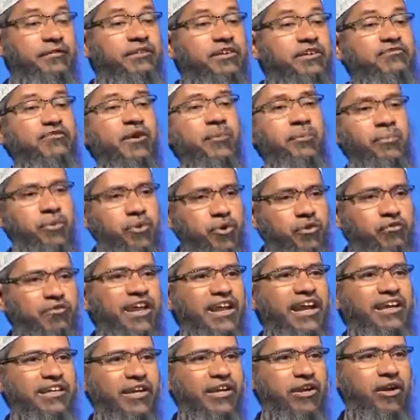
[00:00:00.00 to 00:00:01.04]
which were proved
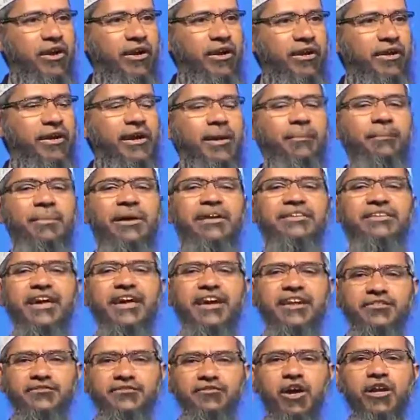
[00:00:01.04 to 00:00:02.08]
later on. But
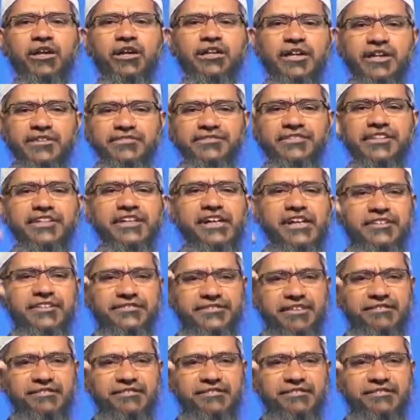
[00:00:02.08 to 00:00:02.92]
there is not a single